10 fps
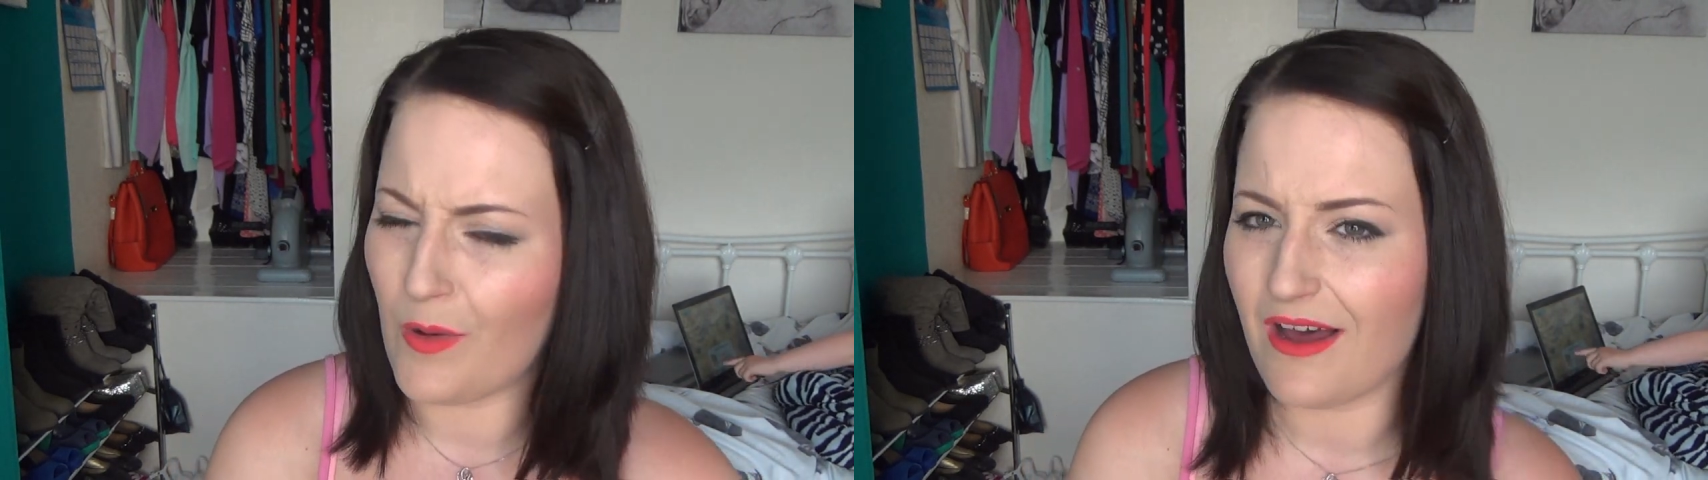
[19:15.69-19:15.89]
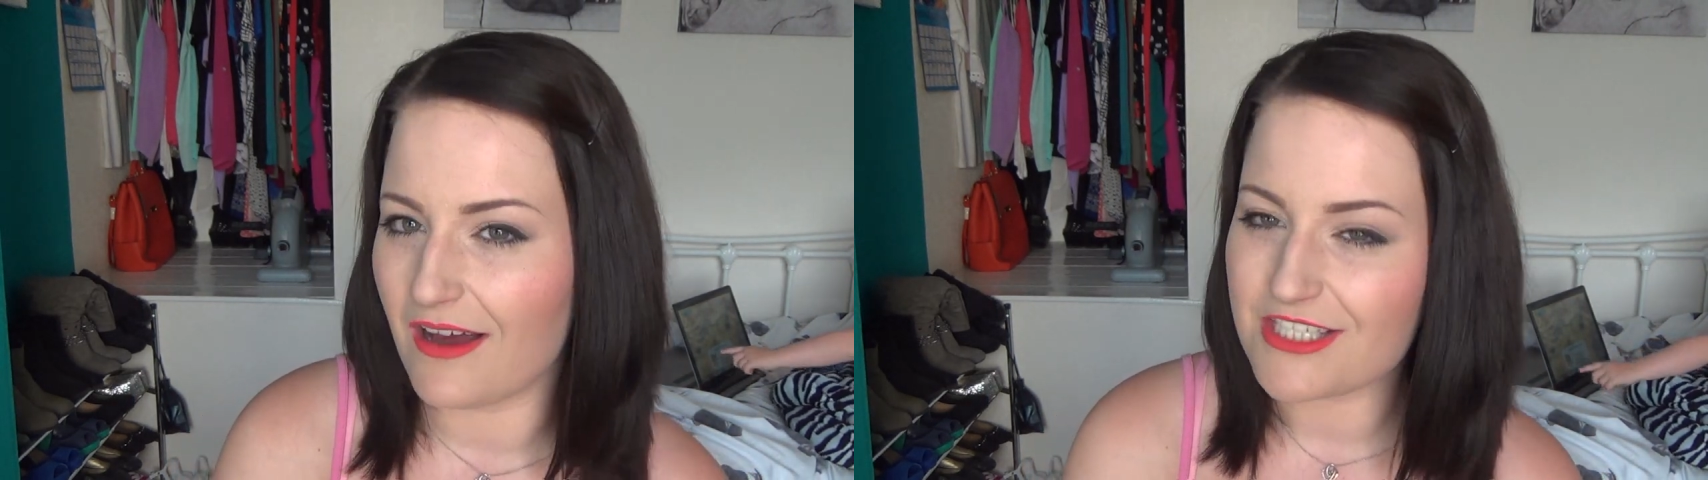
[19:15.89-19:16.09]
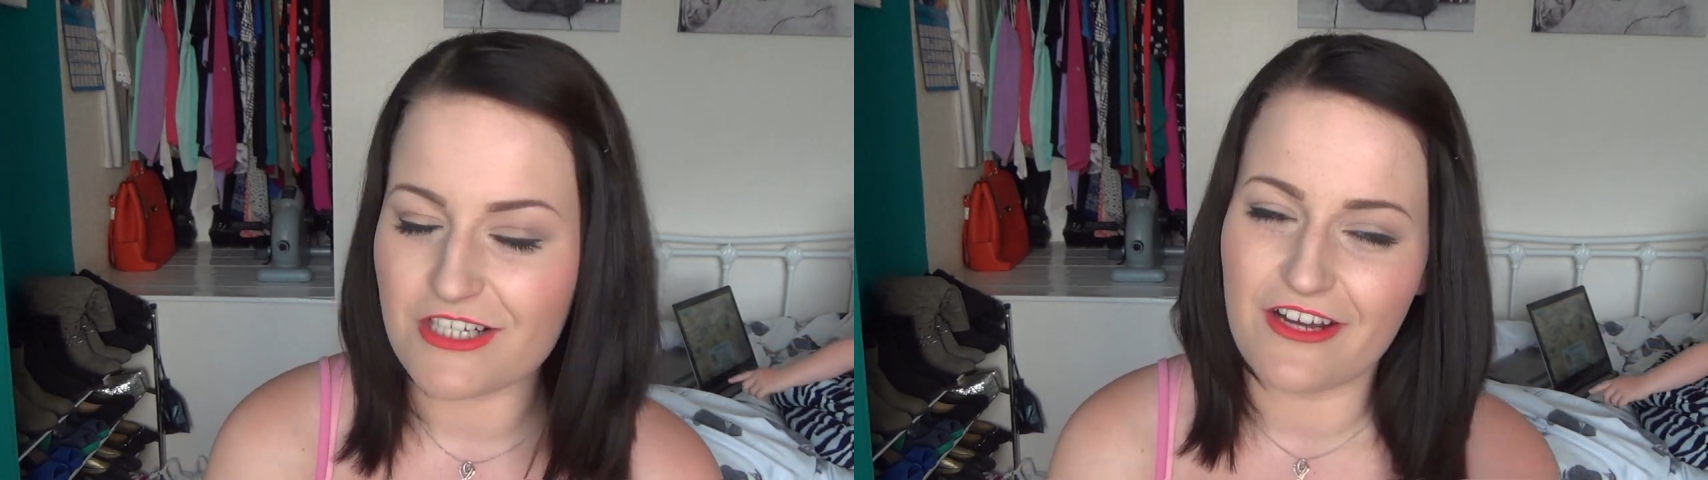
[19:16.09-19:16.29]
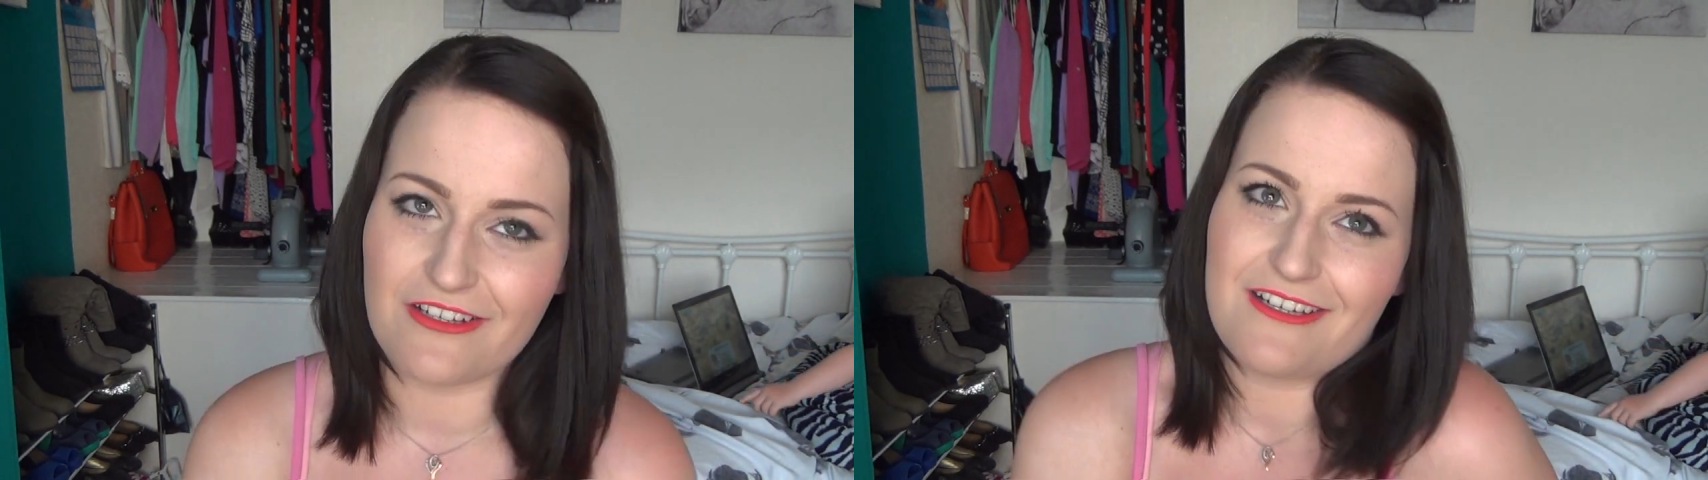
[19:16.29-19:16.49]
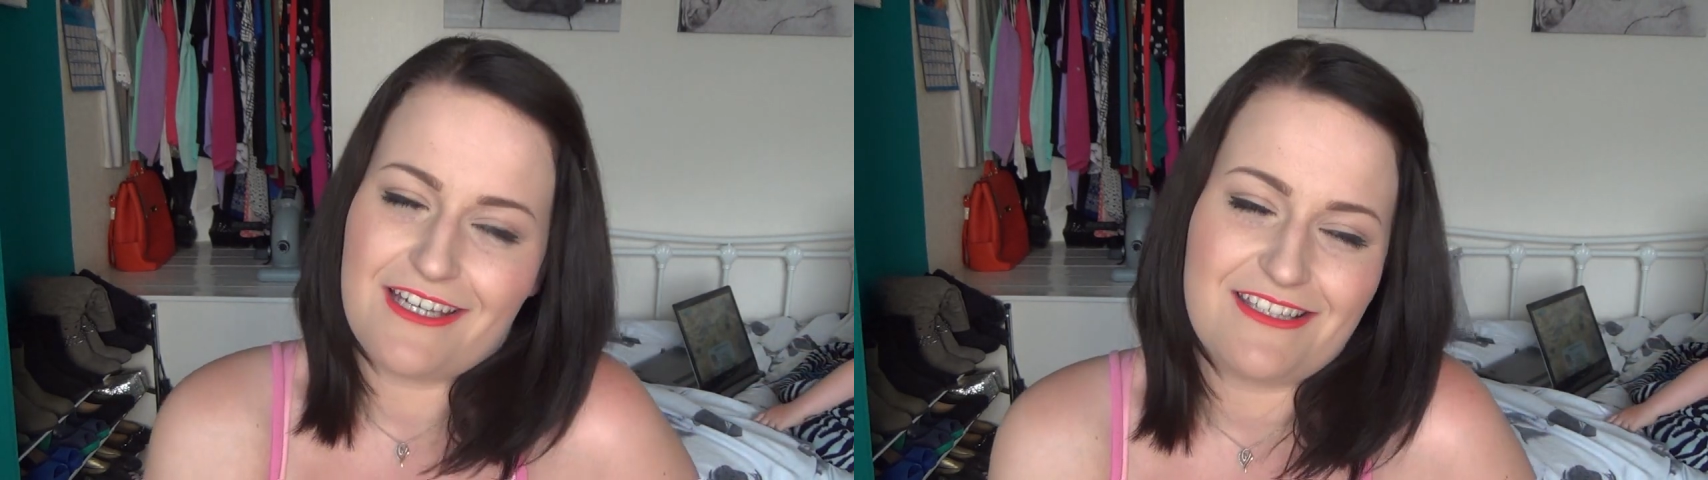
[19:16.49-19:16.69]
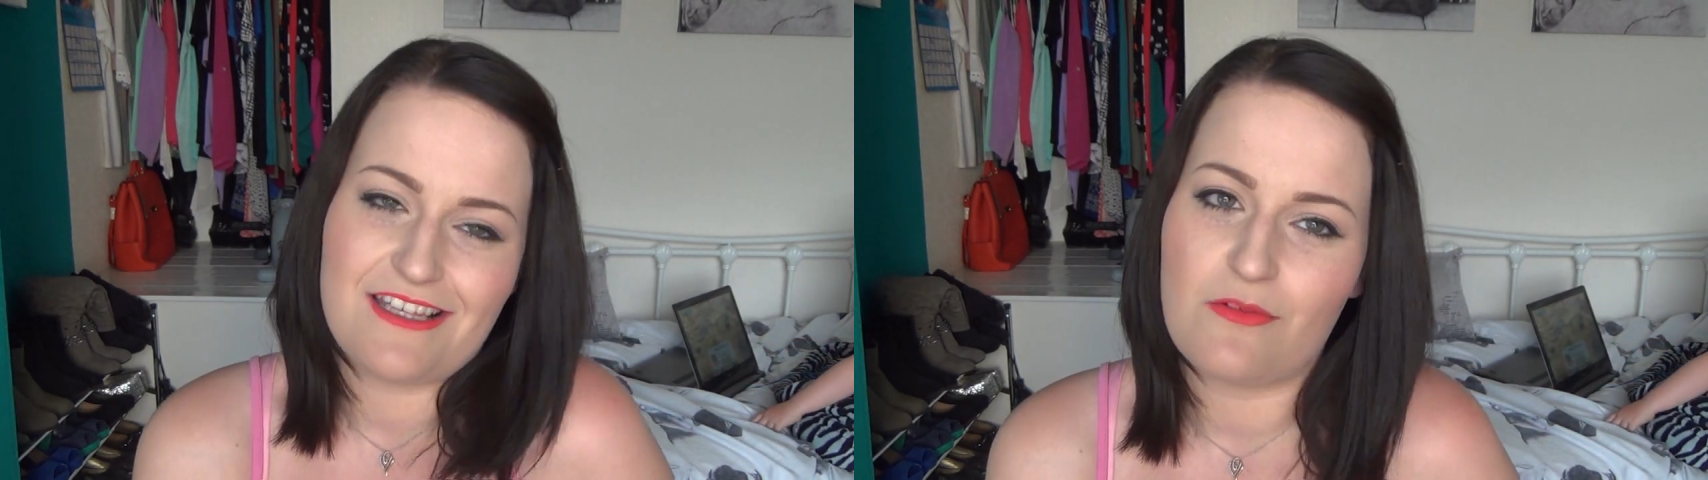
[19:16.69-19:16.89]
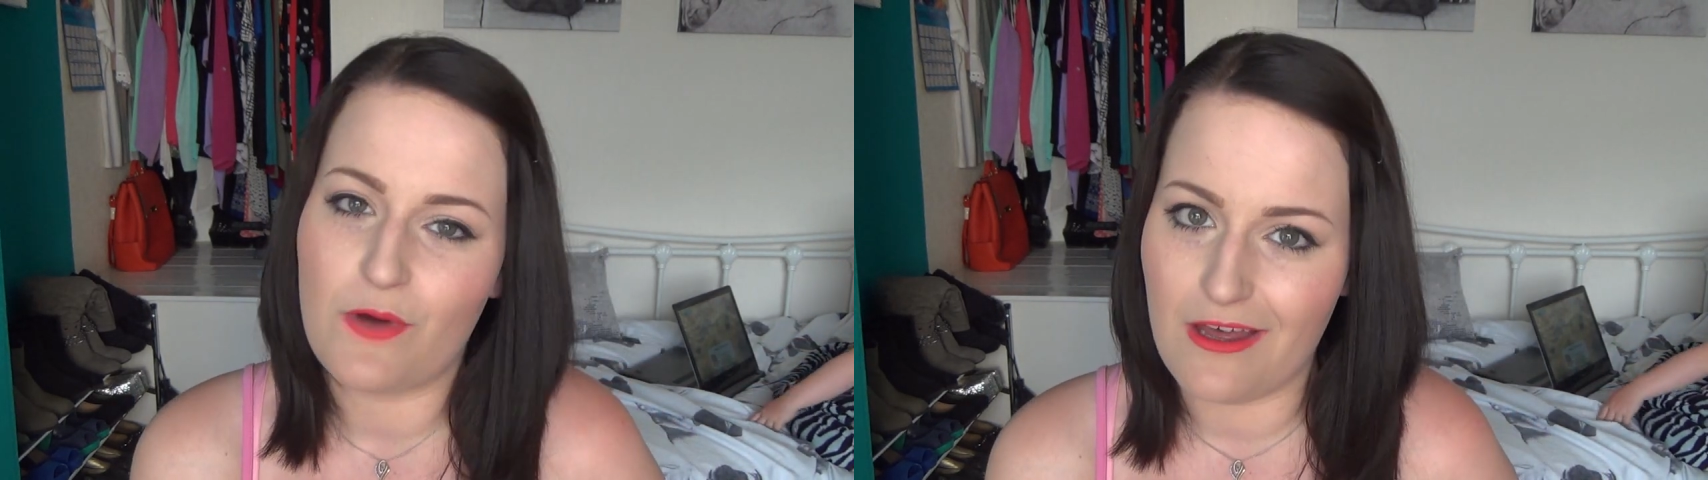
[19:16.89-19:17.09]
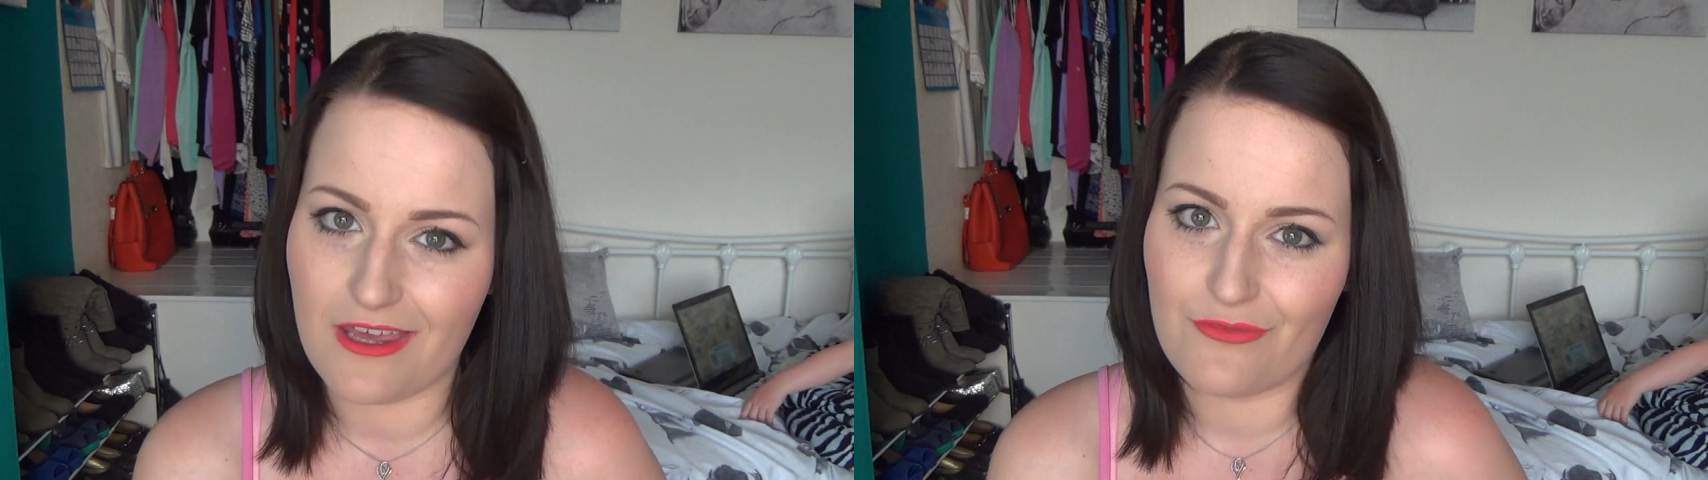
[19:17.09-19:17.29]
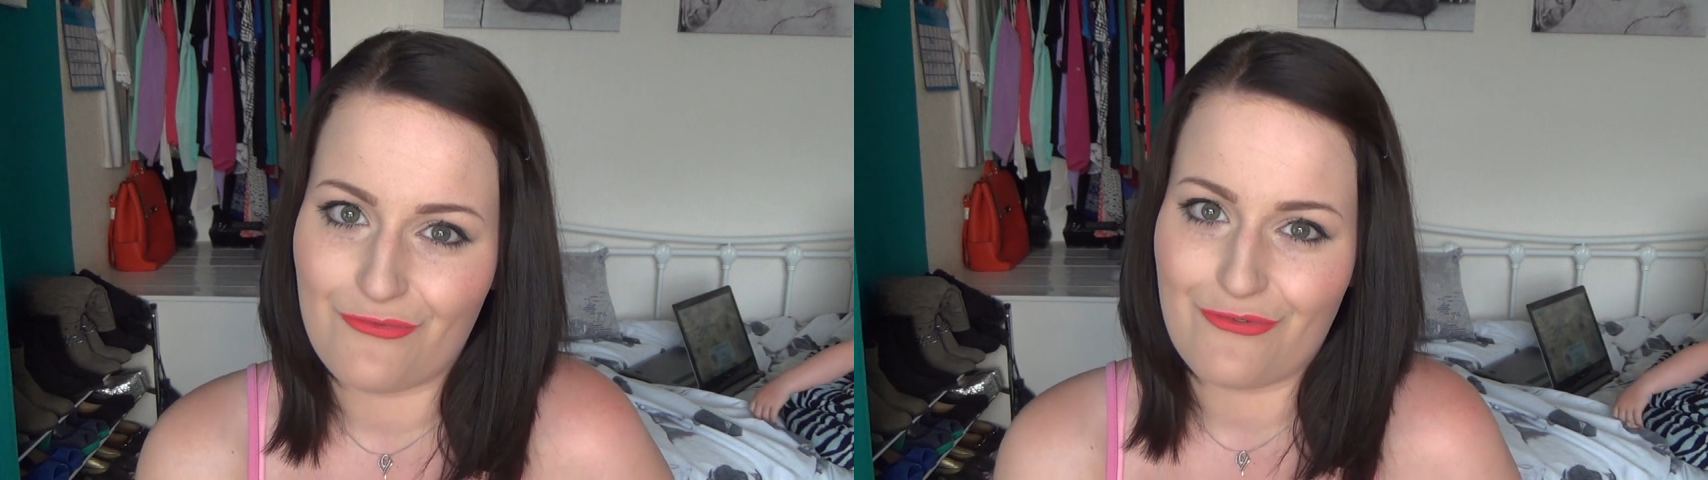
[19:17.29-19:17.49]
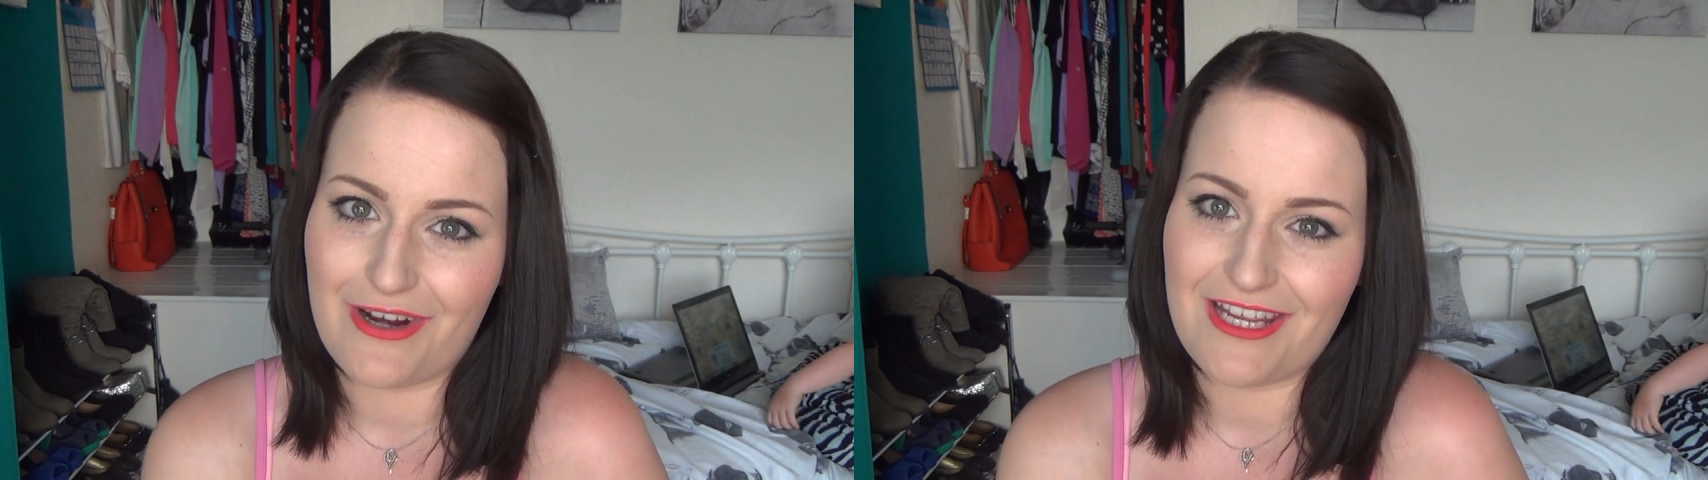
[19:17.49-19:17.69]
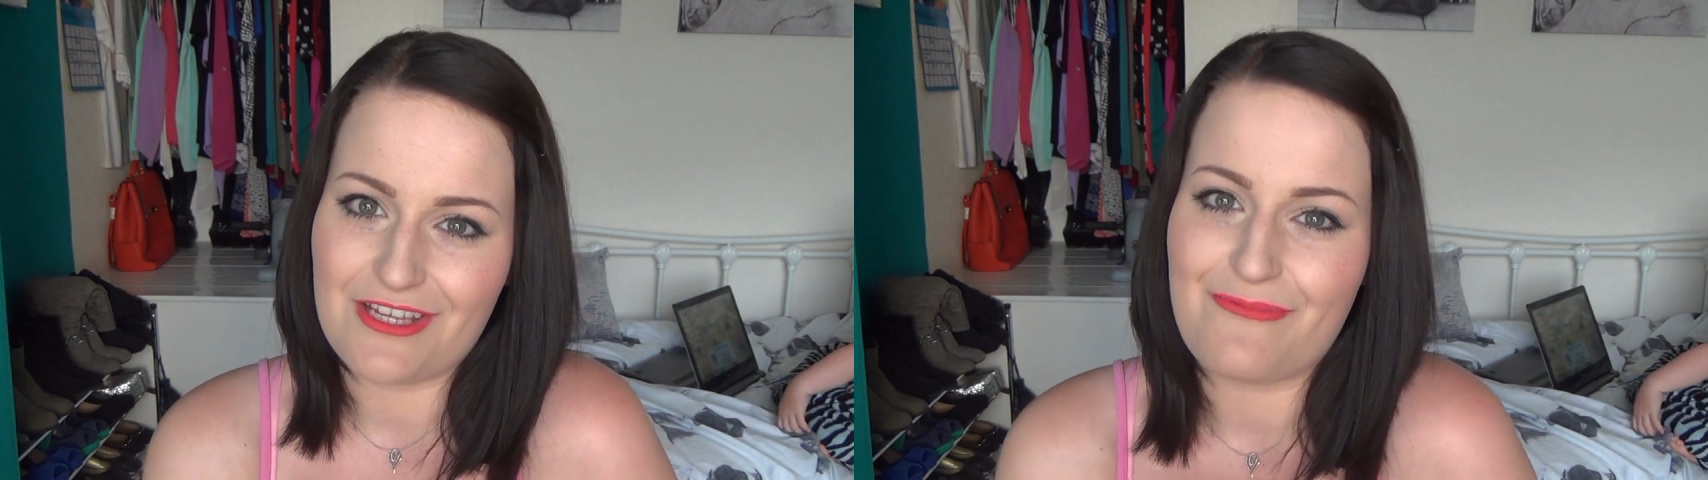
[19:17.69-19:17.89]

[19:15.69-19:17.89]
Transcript: instead of working for it,